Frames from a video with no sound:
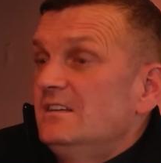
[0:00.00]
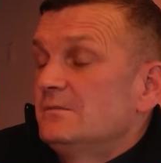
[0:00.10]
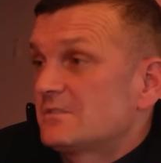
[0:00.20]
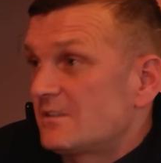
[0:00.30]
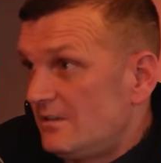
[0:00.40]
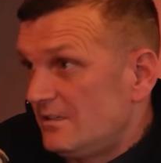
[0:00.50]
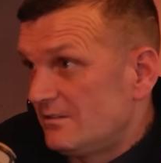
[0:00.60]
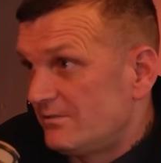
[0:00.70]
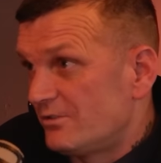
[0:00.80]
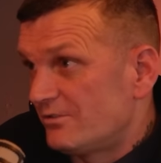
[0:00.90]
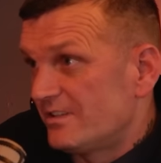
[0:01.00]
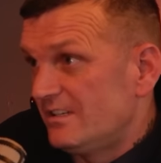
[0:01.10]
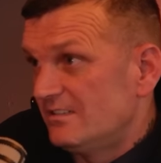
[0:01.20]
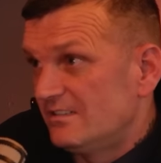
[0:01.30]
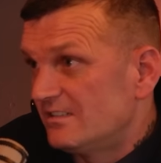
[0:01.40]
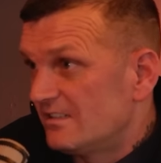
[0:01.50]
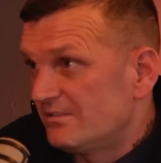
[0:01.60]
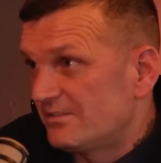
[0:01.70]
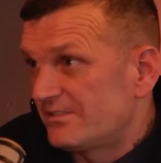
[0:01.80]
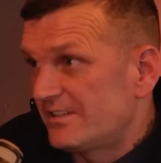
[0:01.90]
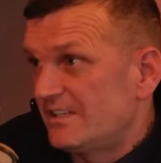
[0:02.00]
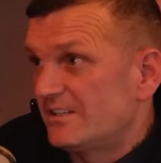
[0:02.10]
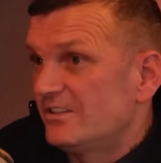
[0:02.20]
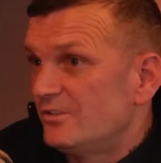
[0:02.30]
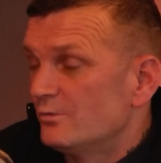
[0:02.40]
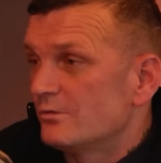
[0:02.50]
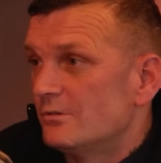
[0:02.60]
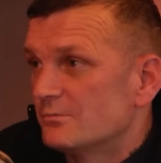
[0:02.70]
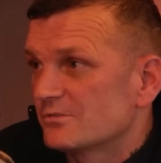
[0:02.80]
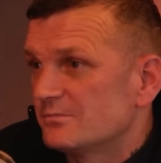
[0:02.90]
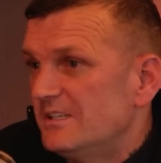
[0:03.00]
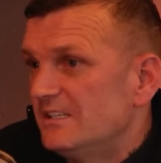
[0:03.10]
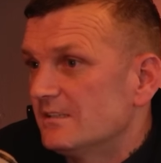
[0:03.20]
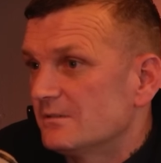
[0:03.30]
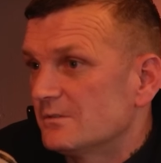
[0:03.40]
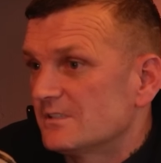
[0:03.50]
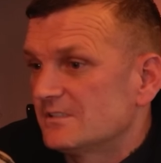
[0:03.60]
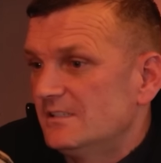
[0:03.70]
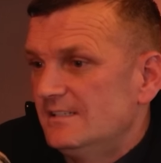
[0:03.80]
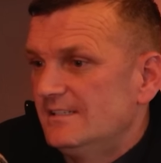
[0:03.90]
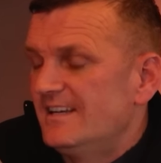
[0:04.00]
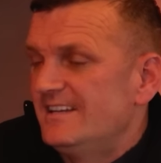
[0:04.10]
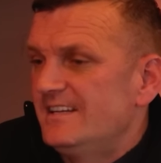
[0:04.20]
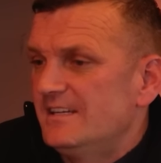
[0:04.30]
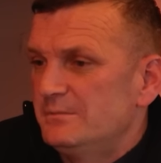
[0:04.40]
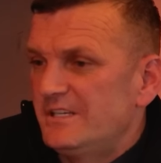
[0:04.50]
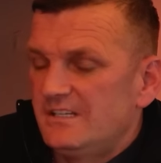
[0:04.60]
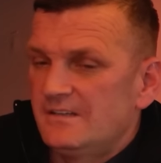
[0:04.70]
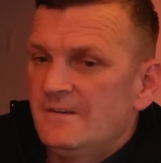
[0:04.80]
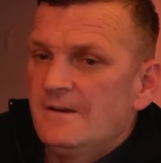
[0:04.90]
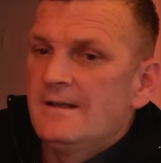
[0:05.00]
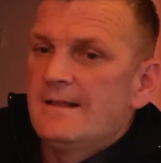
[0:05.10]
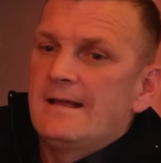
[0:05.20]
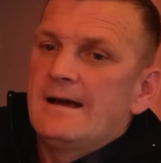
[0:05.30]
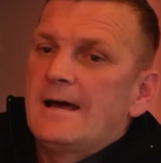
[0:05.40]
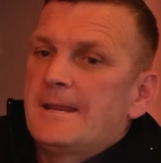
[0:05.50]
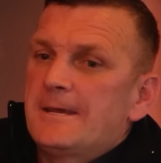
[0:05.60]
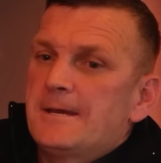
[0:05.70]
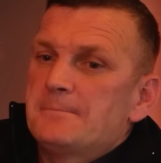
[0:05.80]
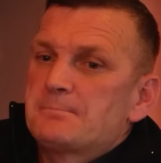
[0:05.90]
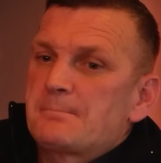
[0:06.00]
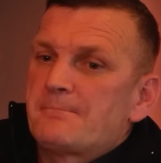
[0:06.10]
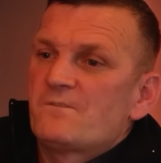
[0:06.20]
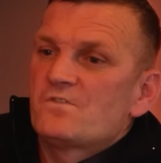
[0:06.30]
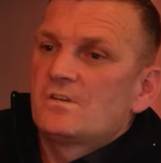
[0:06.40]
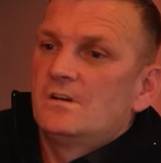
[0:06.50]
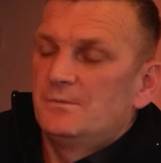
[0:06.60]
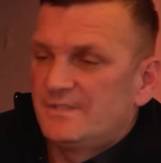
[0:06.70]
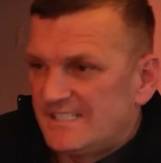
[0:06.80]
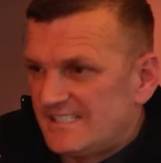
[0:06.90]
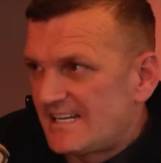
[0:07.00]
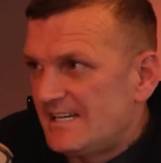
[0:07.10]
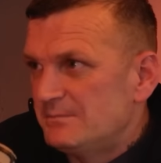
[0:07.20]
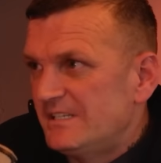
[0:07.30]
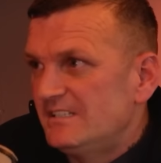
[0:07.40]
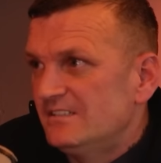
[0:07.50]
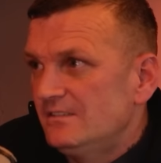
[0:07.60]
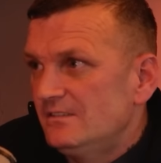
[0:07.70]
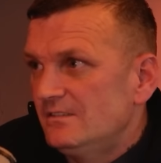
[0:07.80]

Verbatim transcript: It was called Laverna. I'll never forget it. Newcomers meeting it was. Eh, NA meeting, and uh, I went into that meeting.